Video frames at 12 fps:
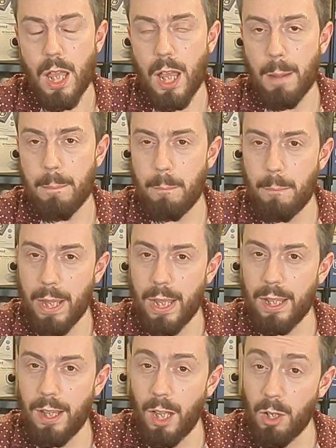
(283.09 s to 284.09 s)

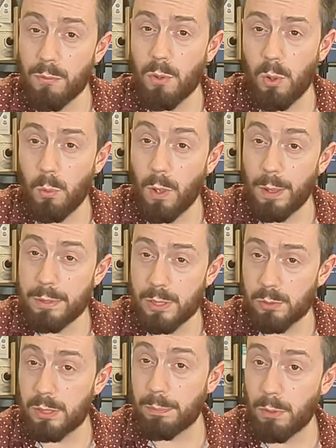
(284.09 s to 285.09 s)
But overall, I'm
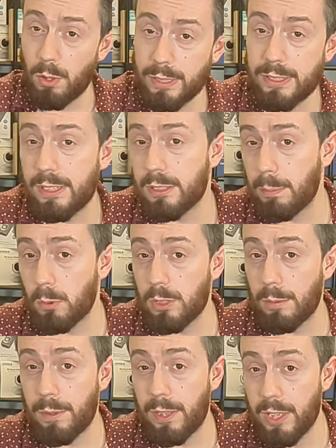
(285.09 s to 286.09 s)
still surprised this
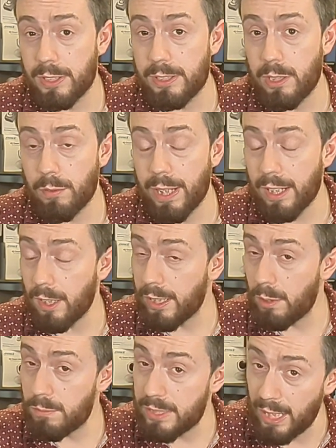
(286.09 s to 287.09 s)
supports up to 32 gig. I
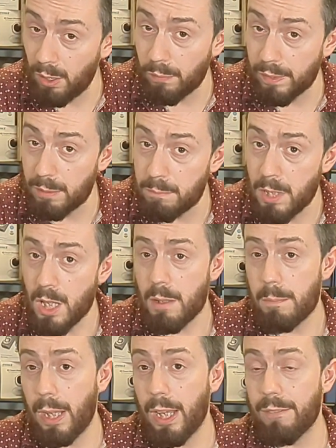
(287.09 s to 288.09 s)
don't doubt them,
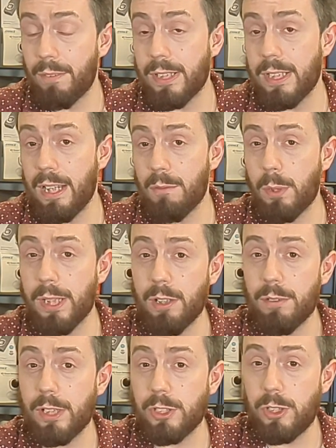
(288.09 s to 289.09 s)
but if I did have one
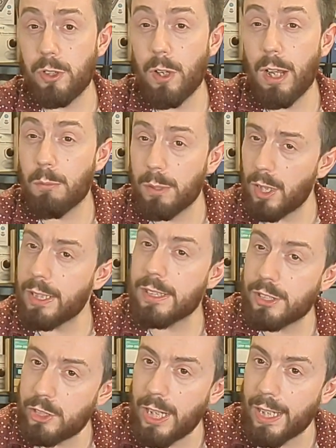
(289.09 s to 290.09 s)
here in the studio, I would like
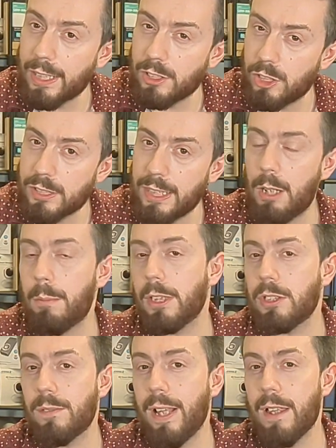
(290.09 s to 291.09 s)
to check just how
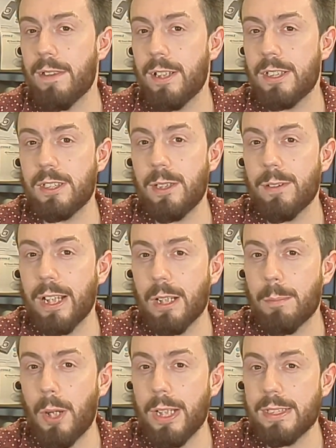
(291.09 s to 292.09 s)
much of that 32
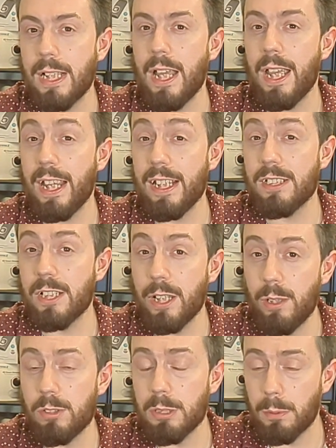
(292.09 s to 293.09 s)
gigabytes is
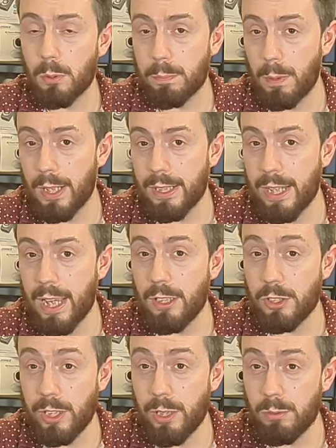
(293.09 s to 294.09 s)
usable by the
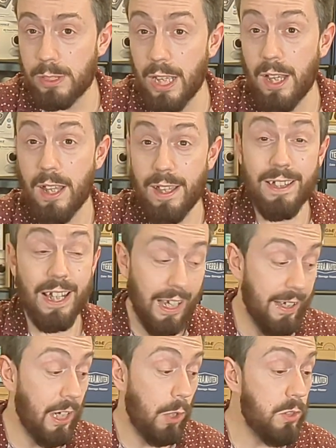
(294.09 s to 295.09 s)
end user,
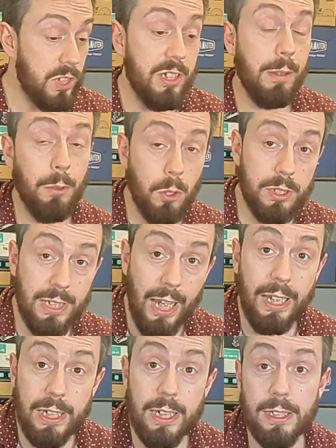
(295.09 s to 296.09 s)
you know,
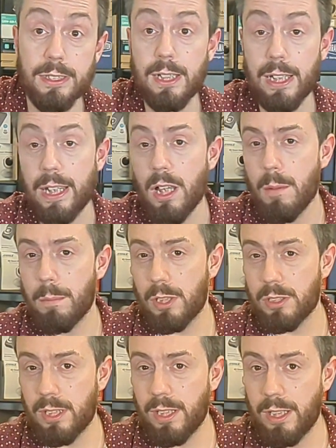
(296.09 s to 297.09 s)
simultaneously,
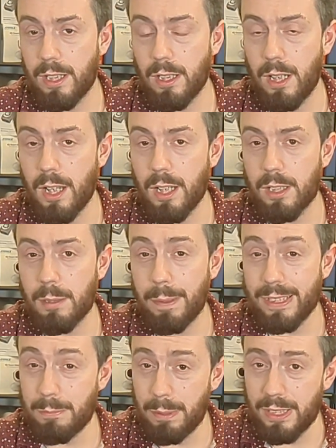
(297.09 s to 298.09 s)
because the
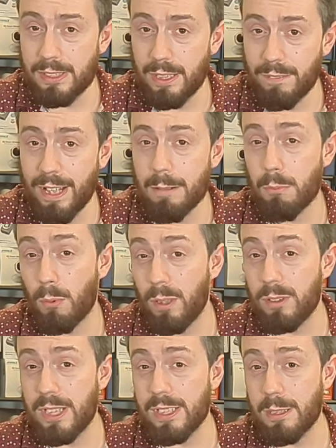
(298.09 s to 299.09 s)
compatibility of that
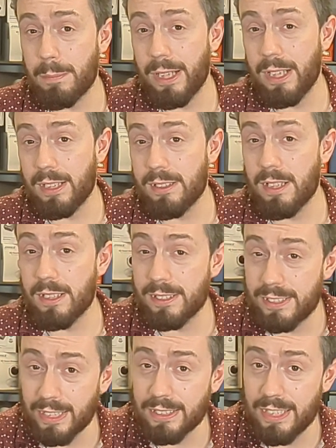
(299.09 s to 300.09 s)
processor being listed at
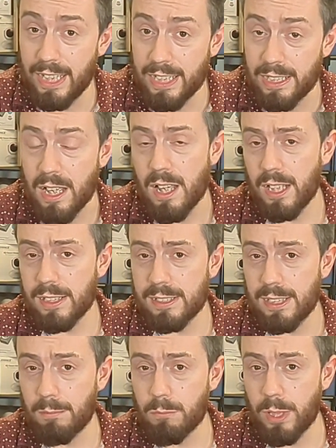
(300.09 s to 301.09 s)
16 at
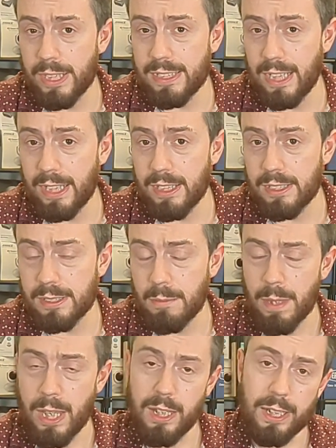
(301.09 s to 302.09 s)
some retailers.
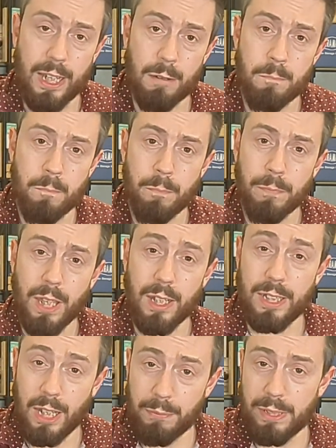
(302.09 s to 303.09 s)
Now,
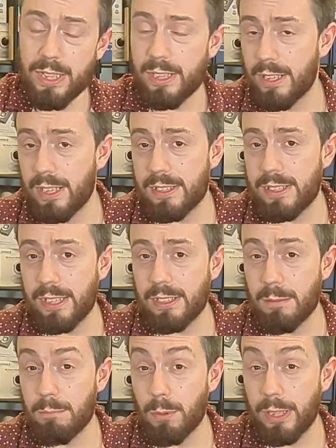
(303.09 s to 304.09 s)
Another thing this
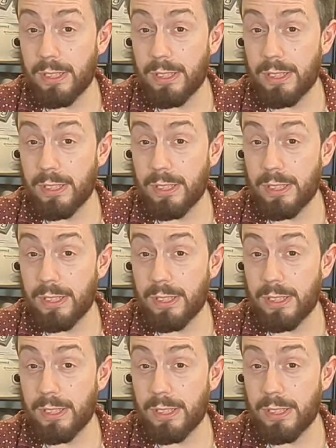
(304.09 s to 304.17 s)
system